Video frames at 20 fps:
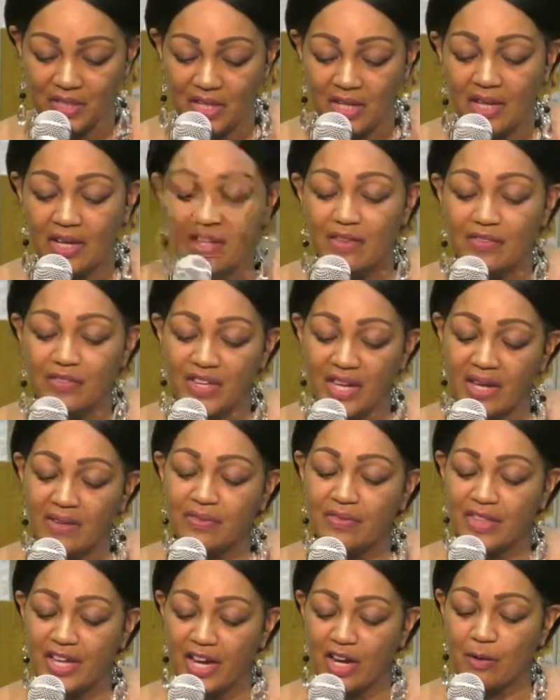
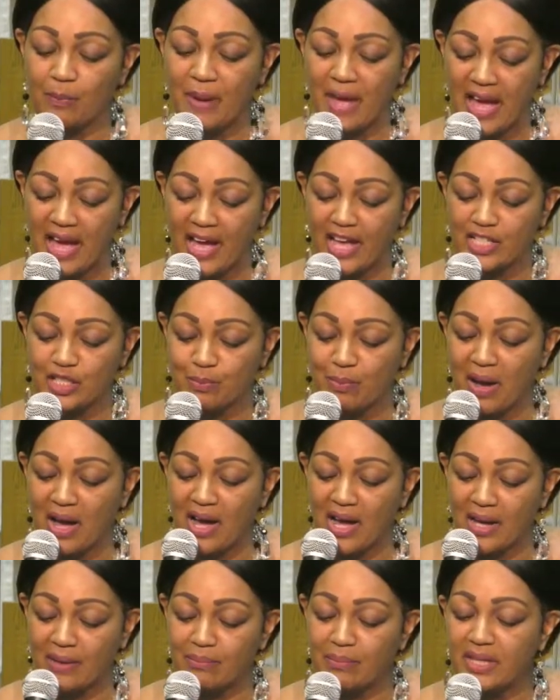Then there passed
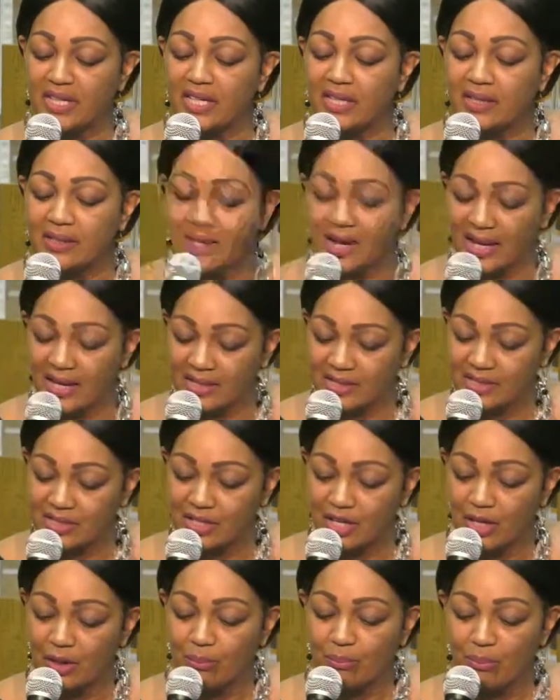by Midianites,
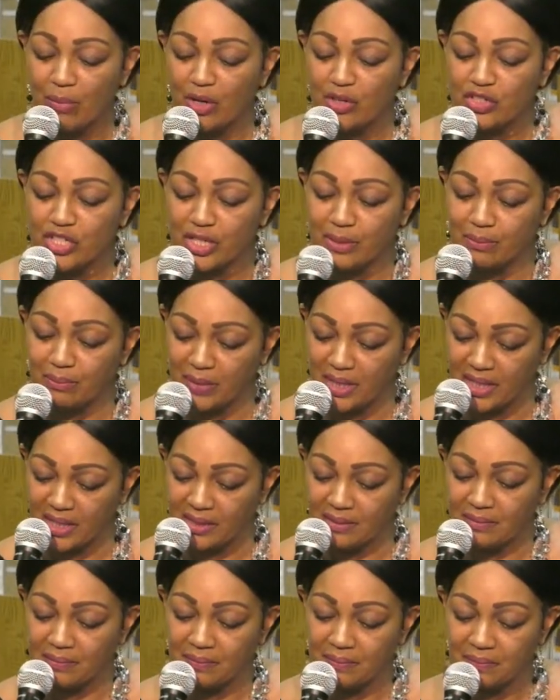
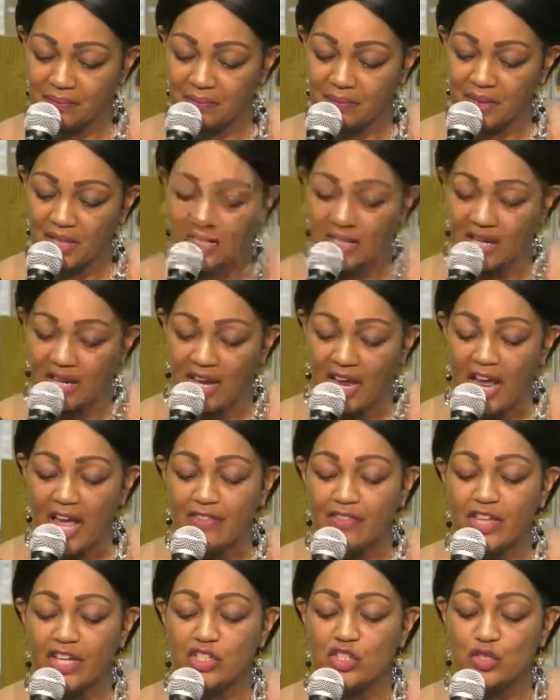merchantmen,
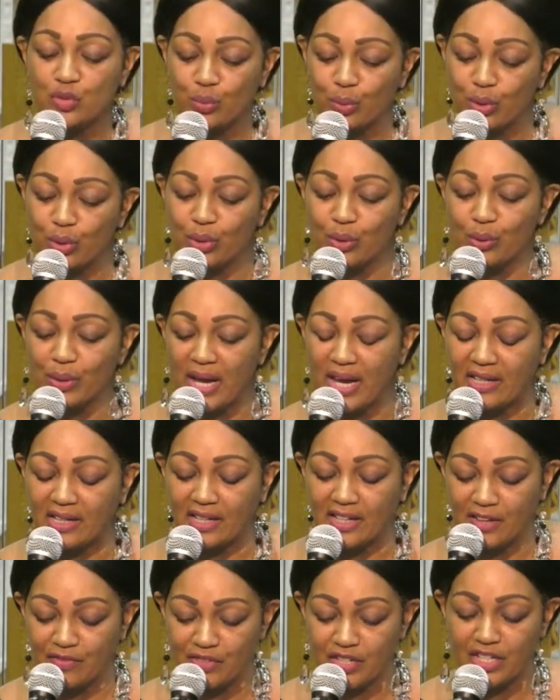and they drew and
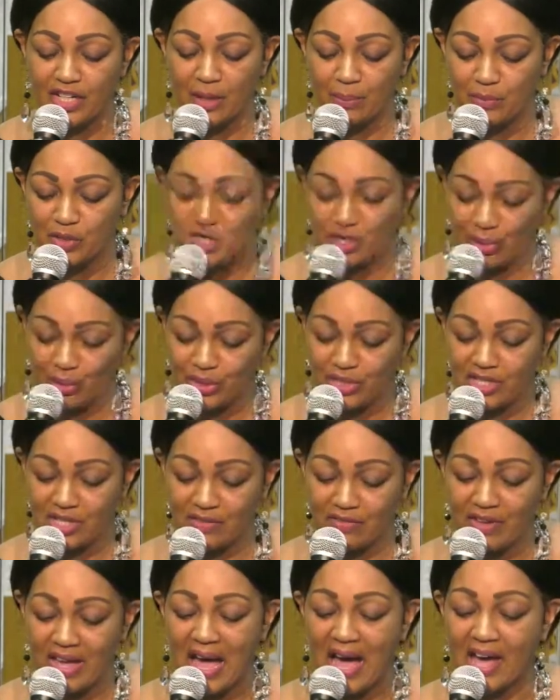lifted up
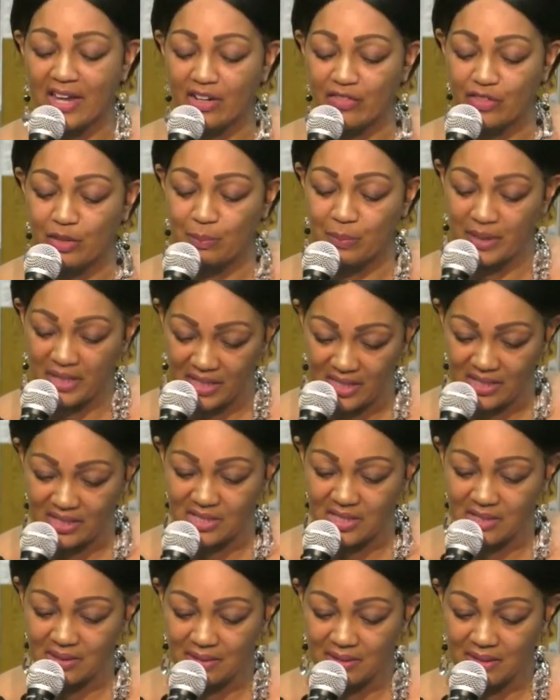Joseph out of the
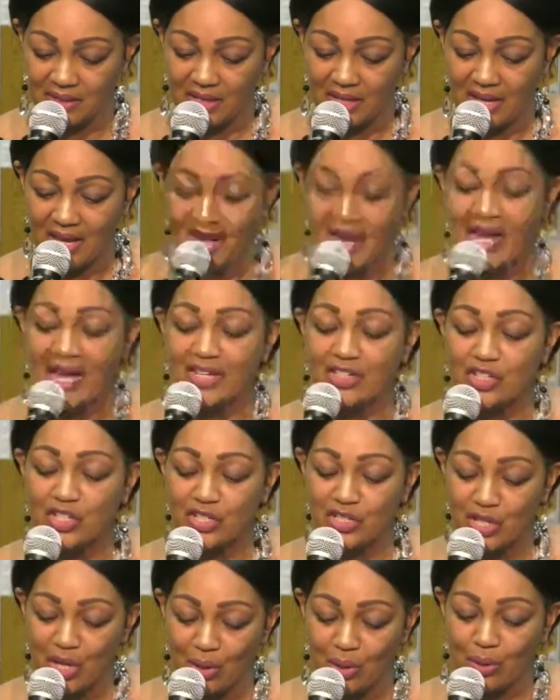pit and
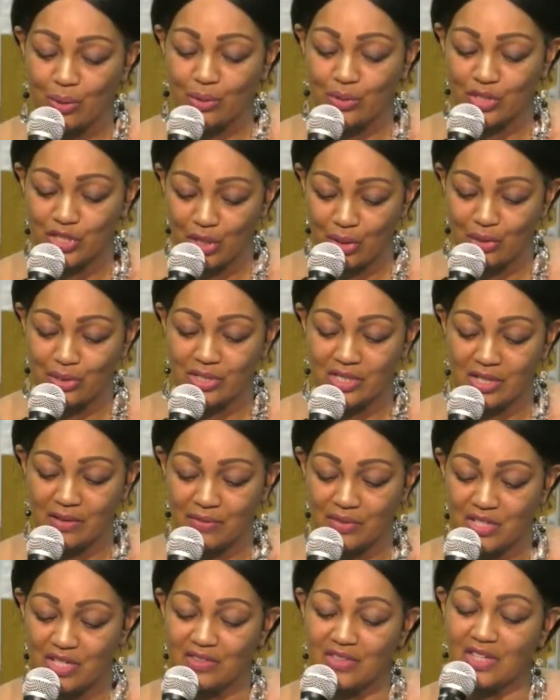sold Joseph
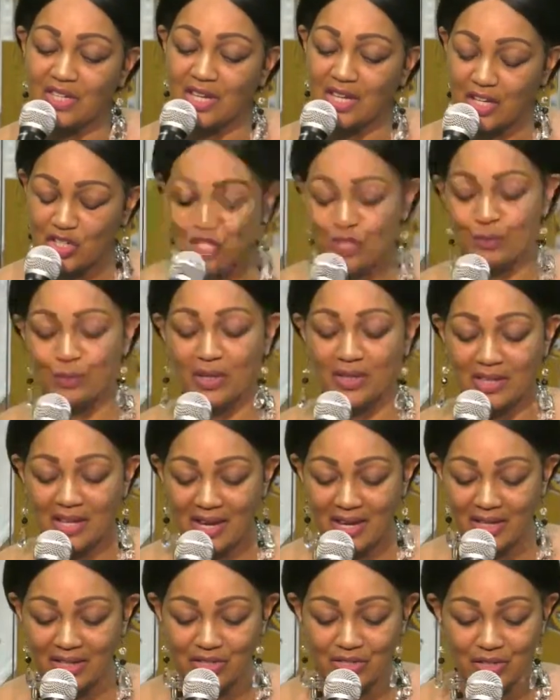to the
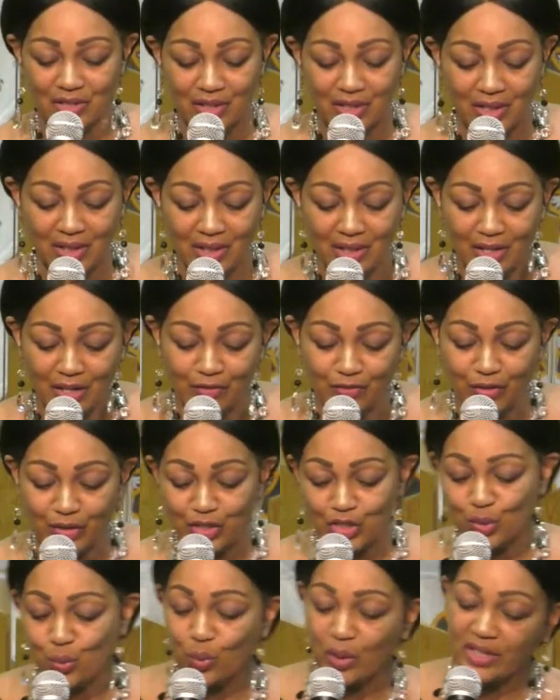Ishmaelites for
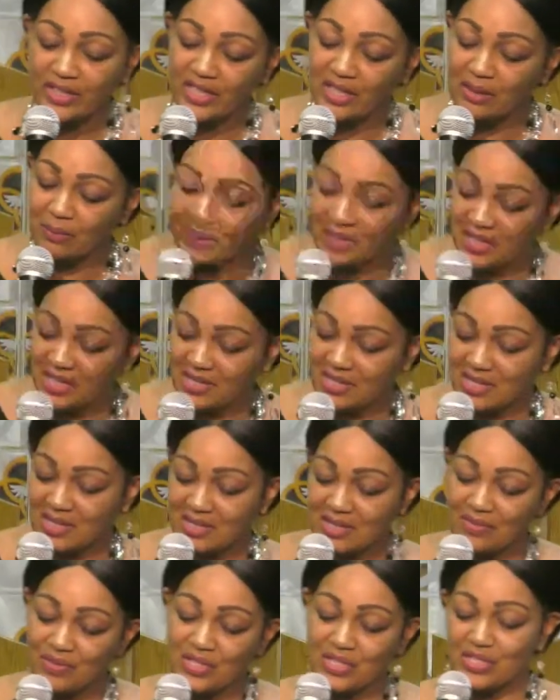20
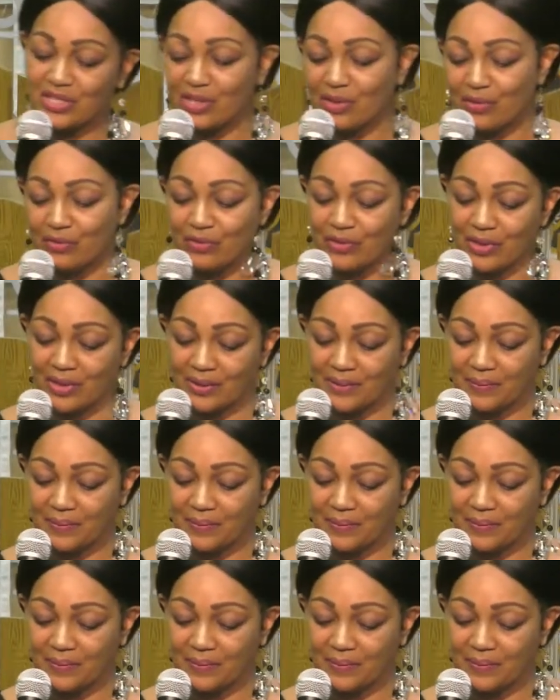pieces of silver.